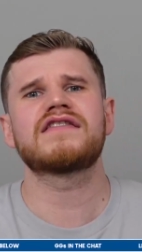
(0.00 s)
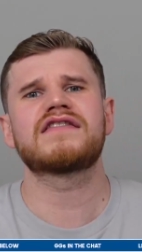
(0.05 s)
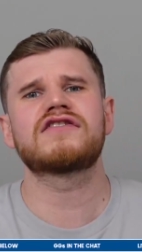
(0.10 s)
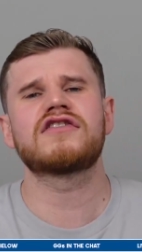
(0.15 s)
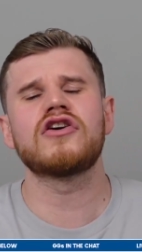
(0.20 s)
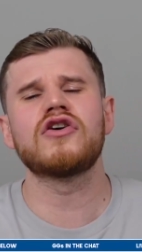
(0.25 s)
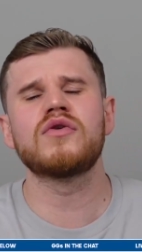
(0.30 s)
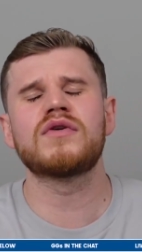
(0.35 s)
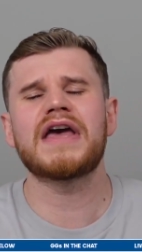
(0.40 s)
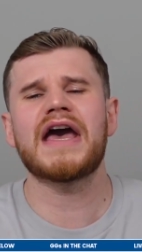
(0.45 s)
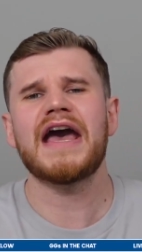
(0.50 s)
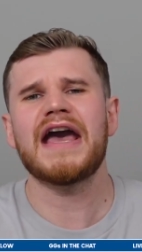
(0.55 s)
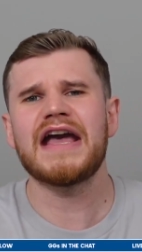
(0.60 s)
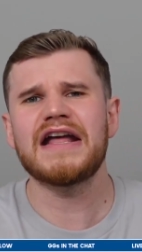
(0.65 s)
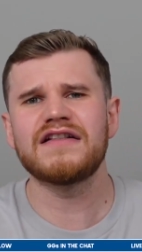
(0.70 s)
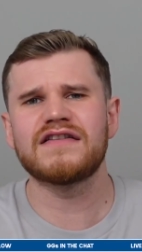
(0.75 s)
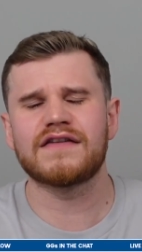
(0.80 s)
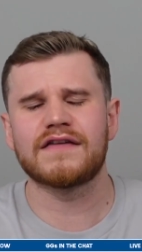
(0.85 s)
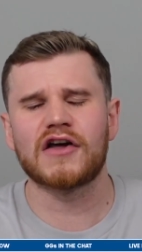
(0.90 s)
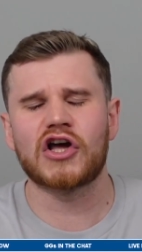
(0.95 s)
Do get
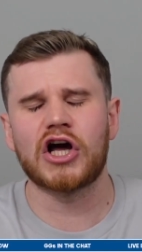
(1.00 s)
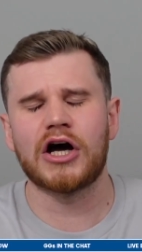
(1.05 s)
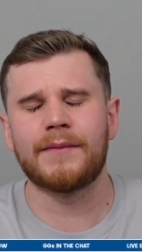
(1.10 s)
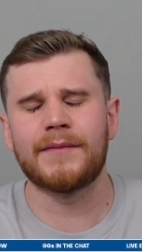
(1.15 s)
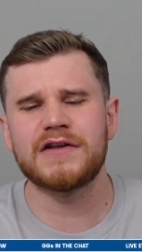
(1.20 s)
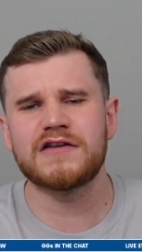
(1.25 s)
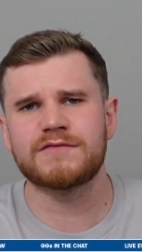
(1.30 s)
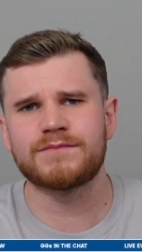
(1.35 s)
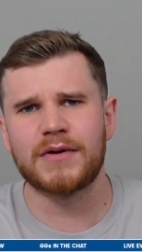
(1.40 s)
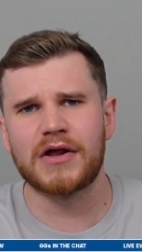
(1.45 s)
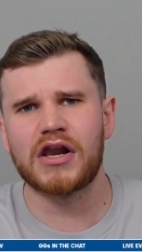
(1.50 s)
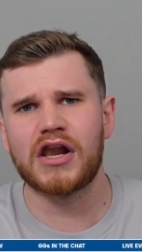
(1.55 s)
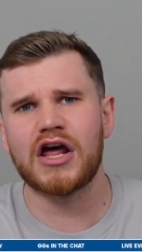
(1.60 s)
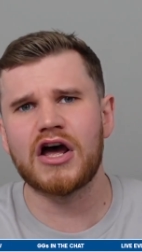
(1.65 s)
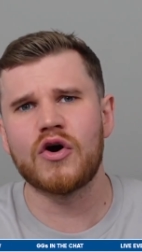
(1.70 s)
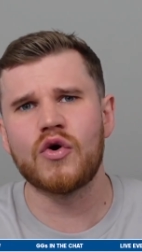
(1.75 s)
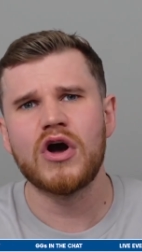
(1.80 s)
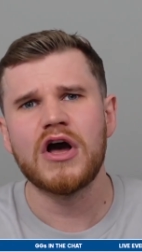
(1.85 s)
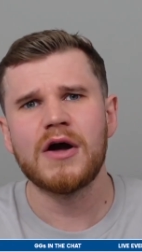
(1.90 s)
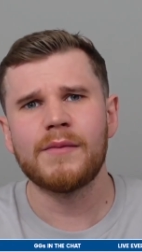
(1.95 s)
into the comments
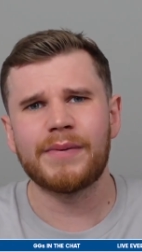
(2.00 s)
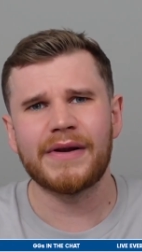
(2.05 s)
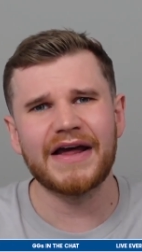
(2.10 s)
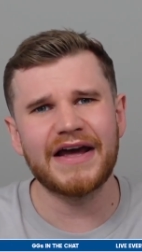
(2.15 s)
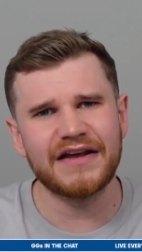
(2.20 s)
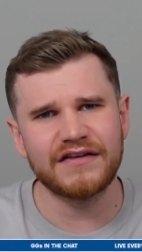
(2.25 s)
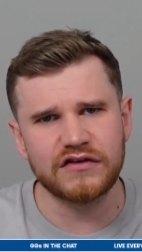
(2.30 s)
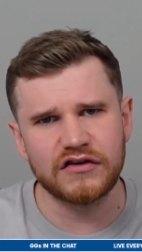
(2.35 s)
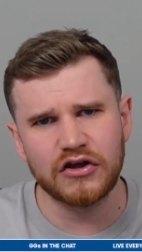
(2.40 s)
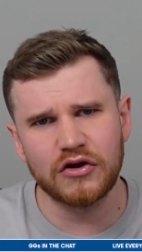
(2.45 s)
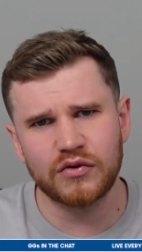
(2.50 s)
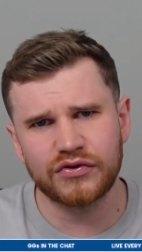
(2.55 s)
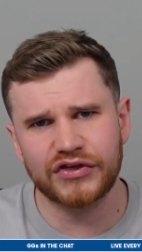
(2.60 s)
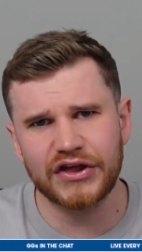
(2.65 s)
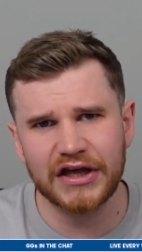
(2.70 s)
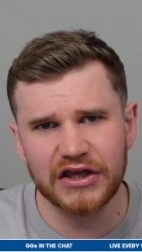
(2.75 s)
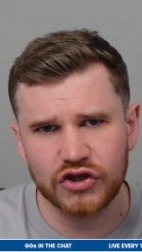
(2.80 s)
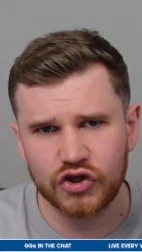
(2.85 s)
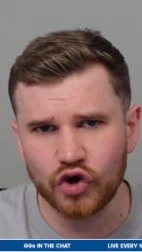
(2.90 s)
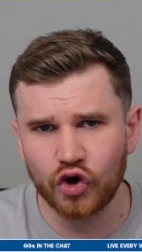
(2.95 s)
below players you
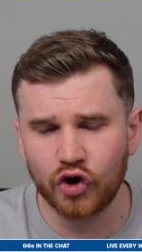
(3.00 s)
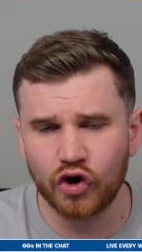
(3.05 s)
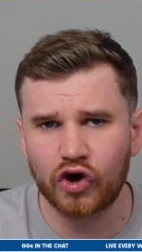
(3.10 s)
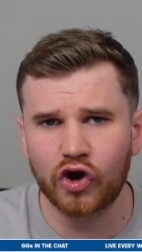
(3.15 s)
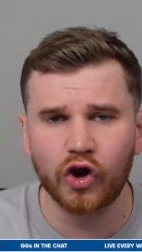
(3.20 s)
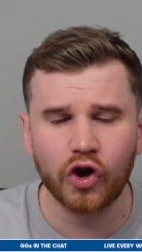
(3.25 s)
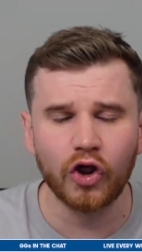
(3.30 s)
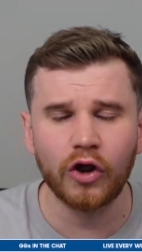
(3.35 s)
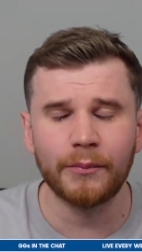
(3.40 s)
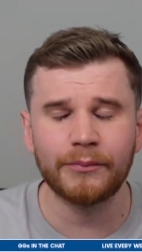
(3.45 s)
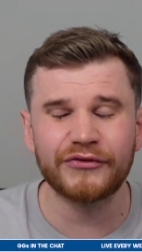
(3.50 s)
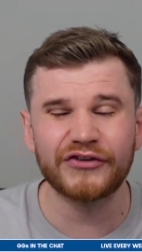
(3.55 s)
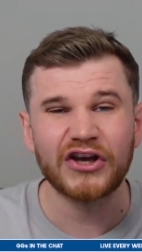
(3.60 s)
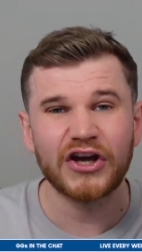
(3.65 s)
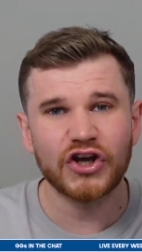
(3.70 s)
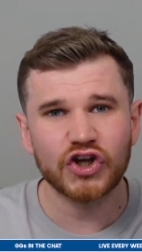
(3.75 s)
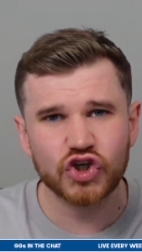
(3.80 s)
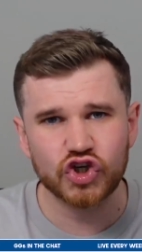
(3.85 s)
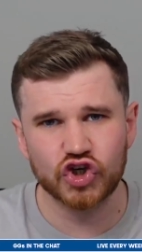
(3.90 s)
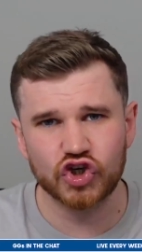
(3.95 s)
think your clubs
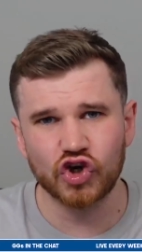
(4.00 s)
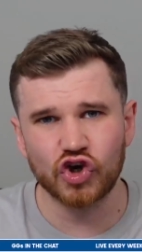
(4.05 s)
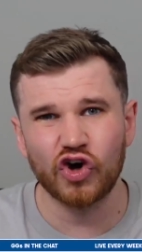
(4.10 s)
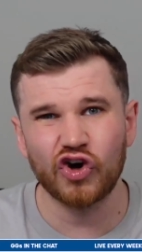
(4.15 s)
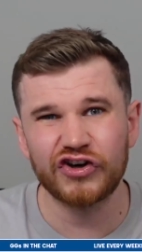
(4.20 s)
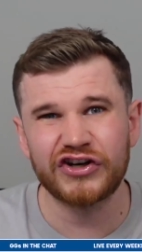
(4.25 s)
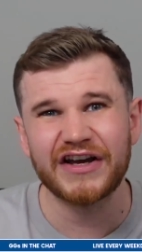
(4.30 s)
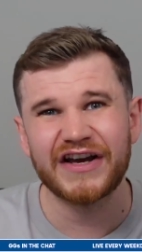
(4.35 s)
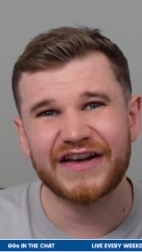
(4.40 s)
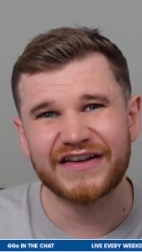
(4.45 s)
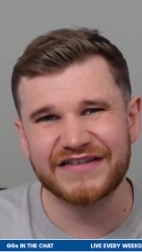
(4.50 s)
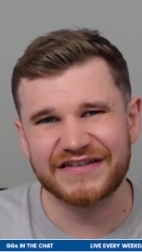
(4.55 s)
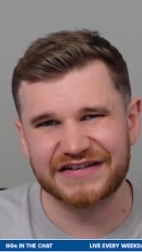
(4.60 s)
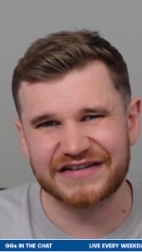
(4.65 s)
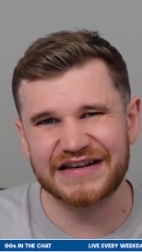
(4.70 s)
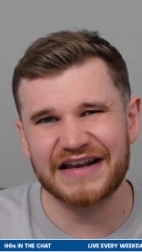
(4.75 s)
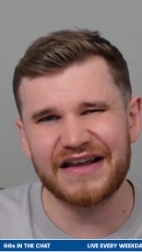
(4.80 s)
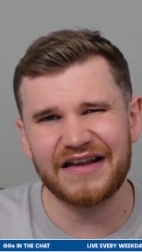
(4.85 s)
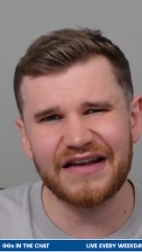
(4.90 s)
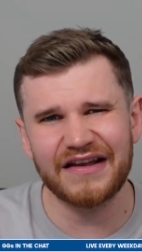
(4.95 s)
should
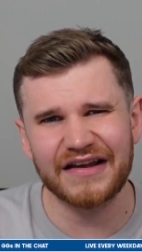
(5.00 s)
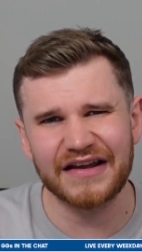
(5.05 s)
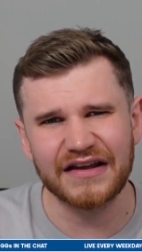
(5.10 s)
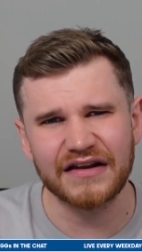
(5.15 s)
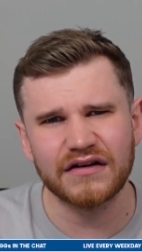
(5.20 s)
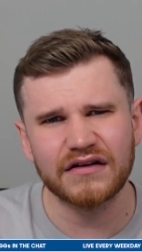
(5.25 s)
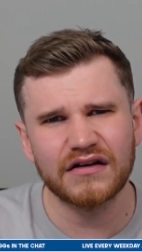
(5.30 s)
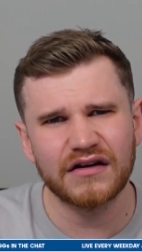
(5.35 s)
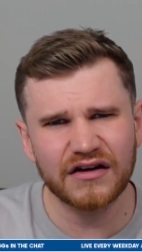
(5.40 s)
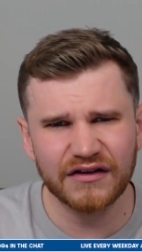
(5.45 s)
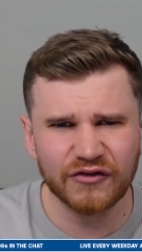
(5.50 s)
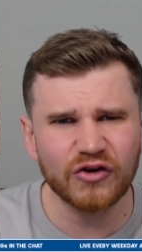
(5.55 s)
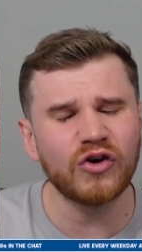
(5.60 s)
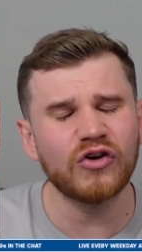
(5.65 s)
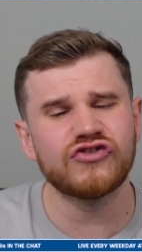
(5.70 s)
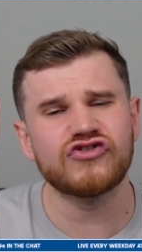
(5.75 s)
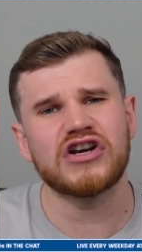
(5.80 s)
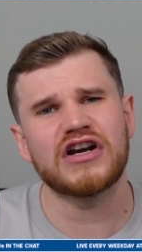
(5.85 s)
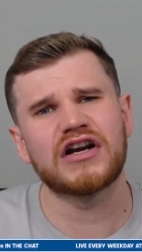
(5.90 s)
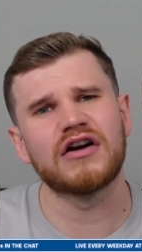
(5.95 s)
sign. And, of course,
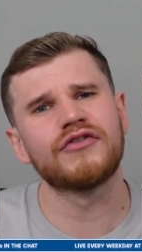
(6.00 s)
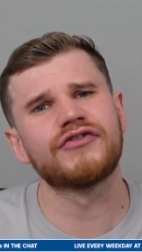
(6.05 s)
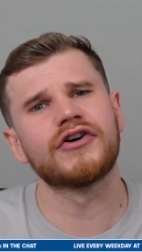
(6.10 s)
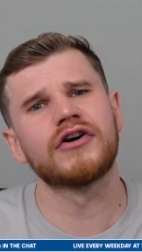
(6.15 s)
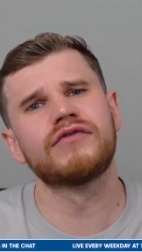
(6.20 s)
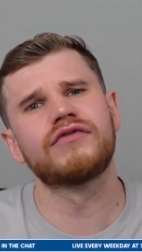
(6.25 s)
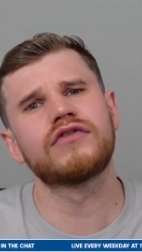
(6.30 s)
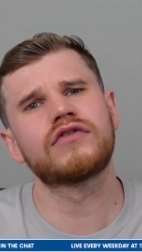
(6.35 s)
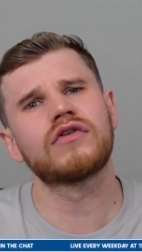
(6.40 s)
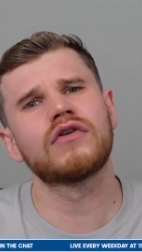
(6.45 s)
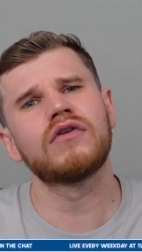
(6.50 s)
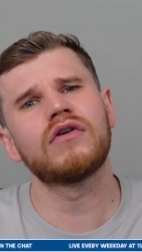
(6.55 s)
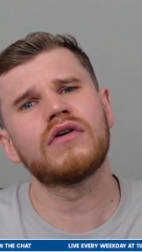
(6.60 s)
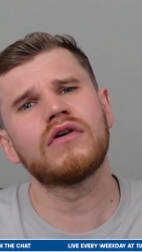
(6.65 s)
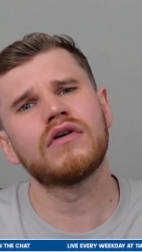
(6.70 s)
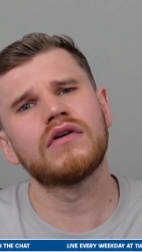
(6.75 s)
check out SofaScore.